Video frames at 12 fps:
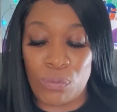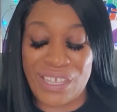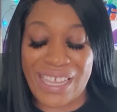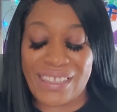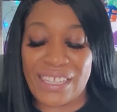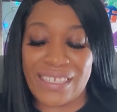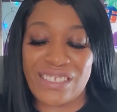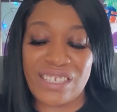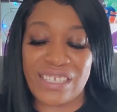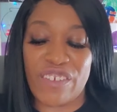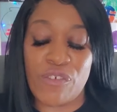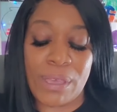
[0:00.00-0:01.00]
It, it's
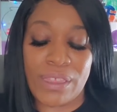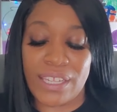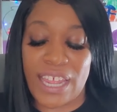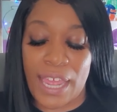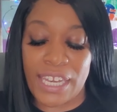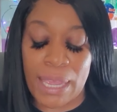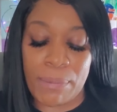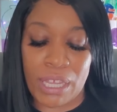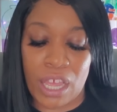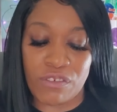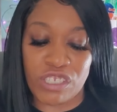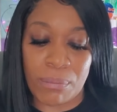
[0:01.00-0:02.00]
just giving me the dynamic
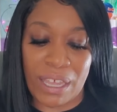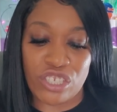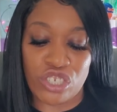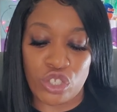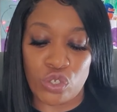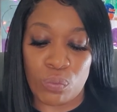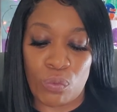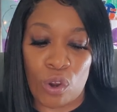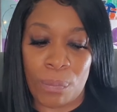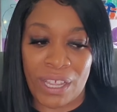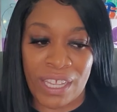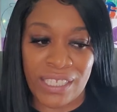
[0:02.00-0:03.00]
of somebody should do
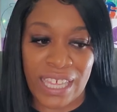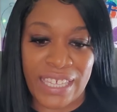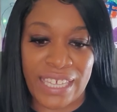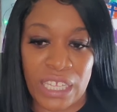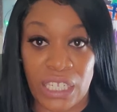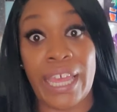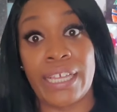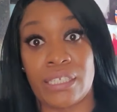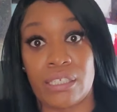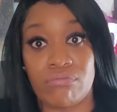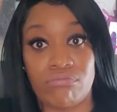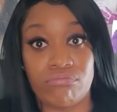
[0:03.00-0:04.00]
more because they get
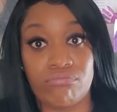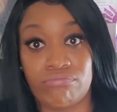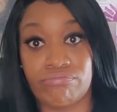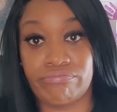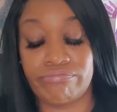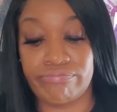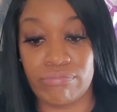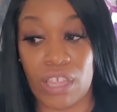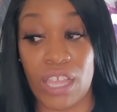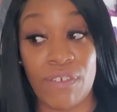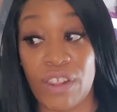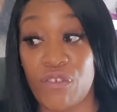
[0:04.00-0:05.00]
less.
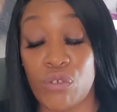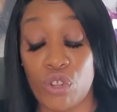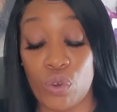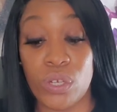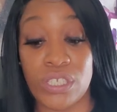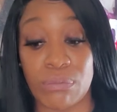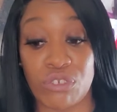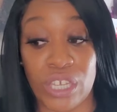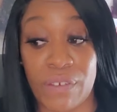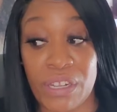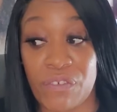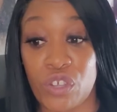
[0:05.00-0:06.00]
Even if you're doing some
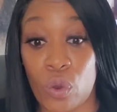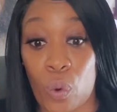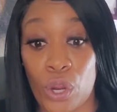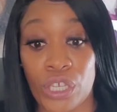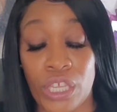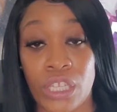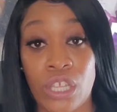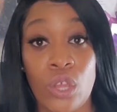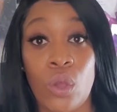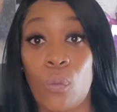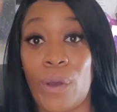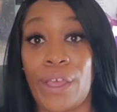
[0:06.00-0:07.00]
shit, even if you're working,
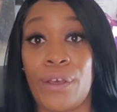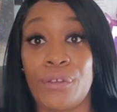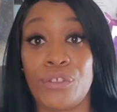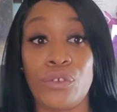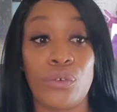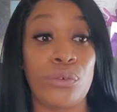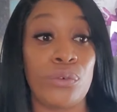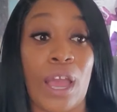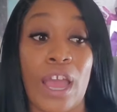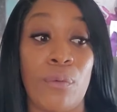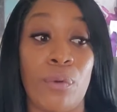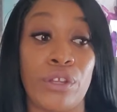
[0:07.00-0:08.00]
well, you
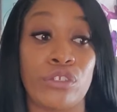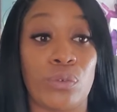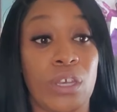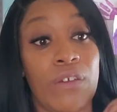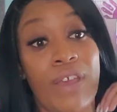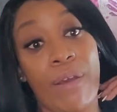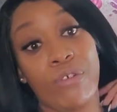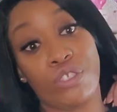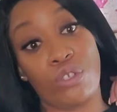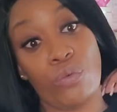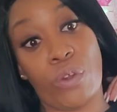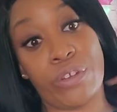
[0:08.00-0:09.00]
I work 12 hours
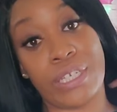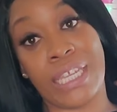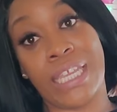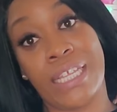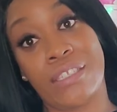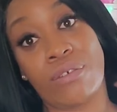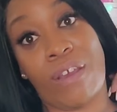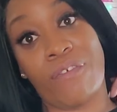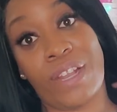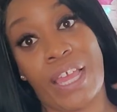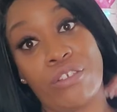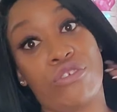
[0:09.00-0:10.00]
and you work 10, so I
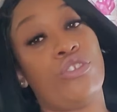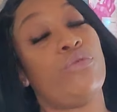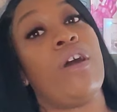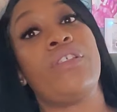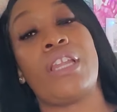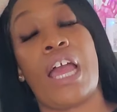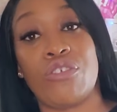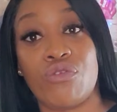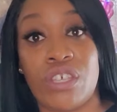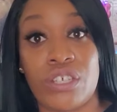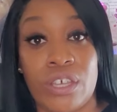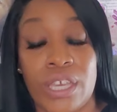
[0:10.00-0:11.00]
feel like you should do all the laundry,
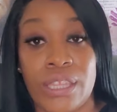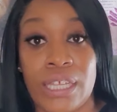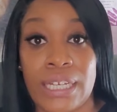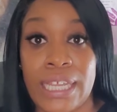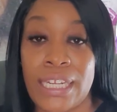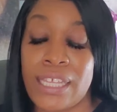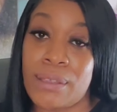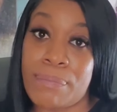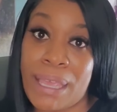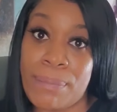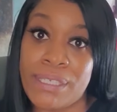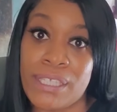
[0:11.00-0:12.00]
the cooking, the cleaning, the
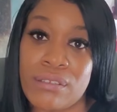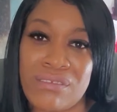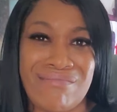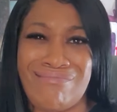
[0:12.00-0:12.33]
babies, the